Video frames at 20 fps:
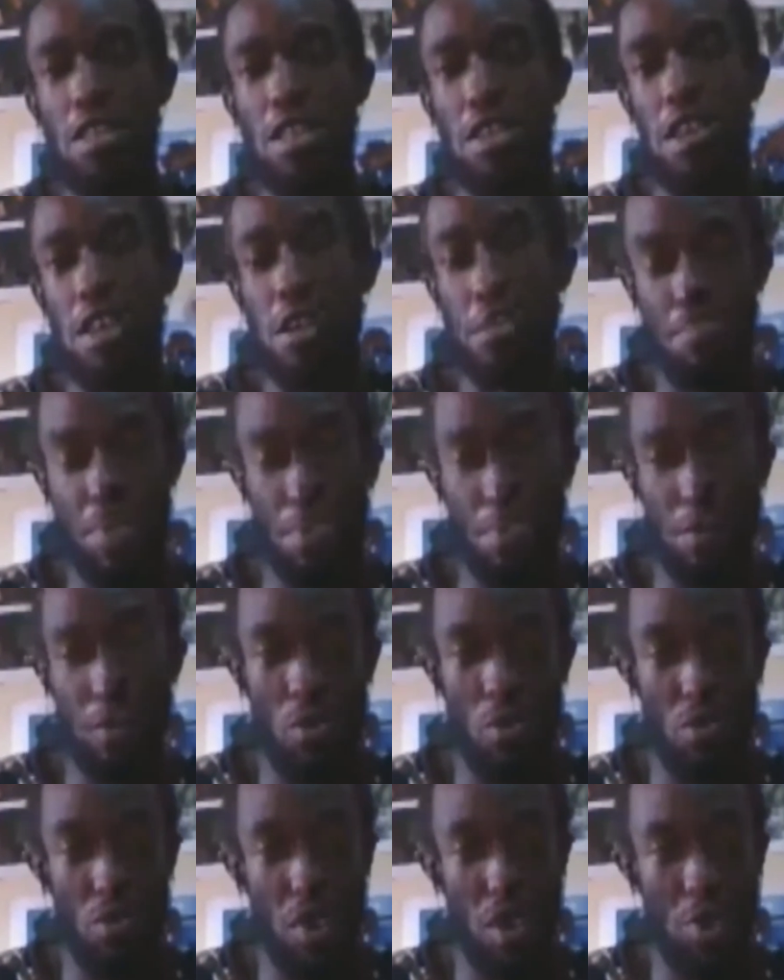are people who
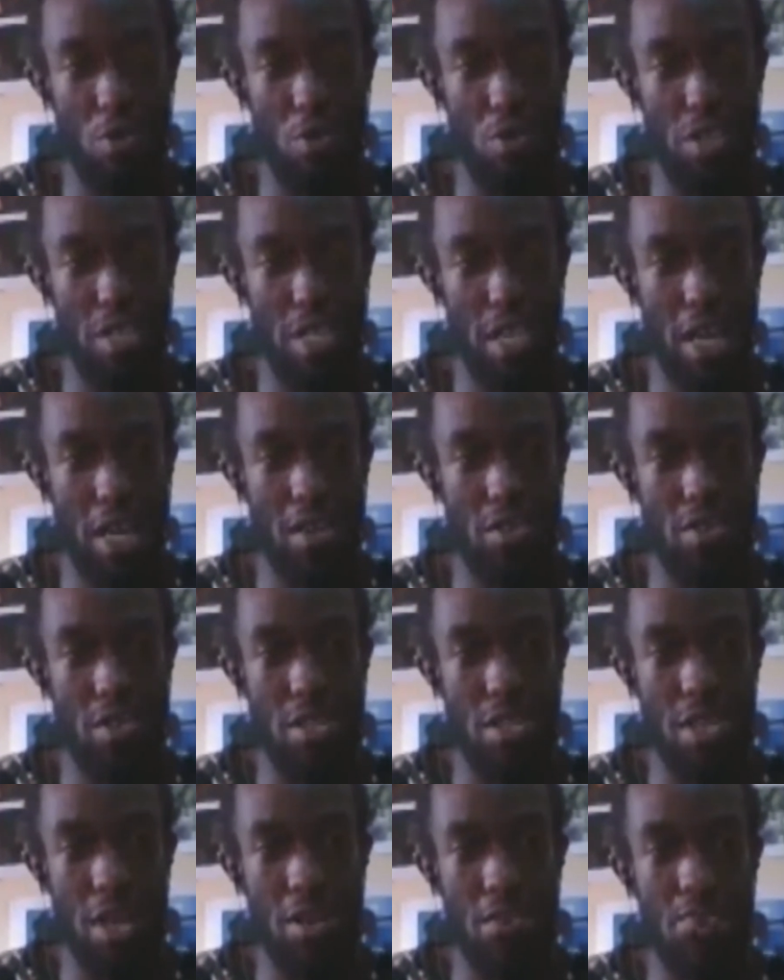are called
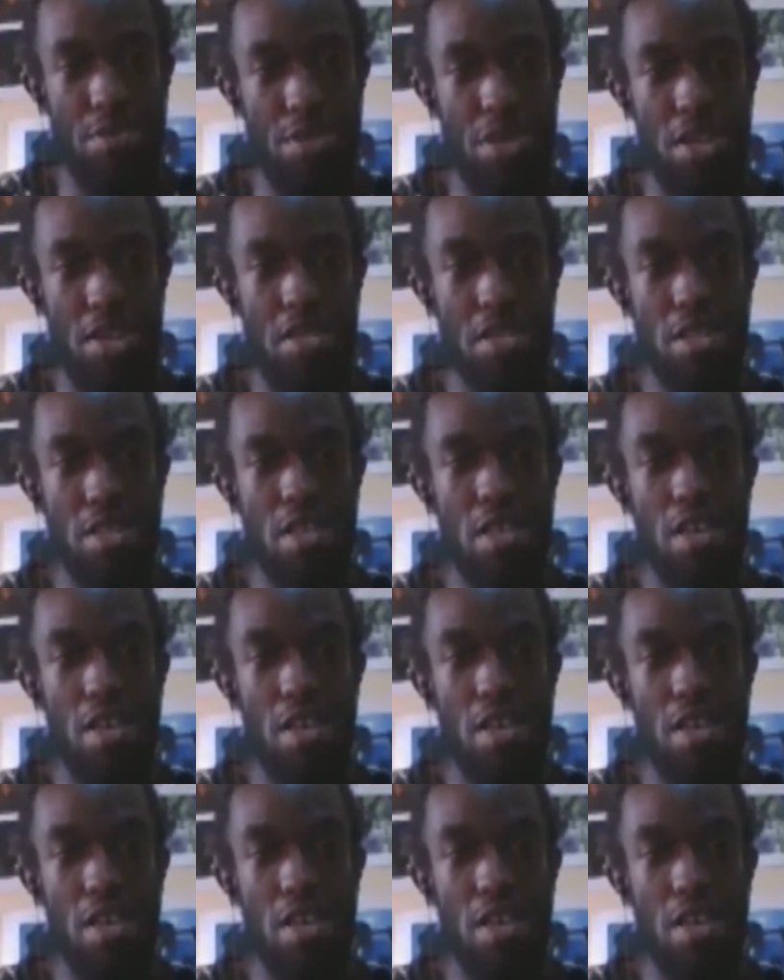sculptors,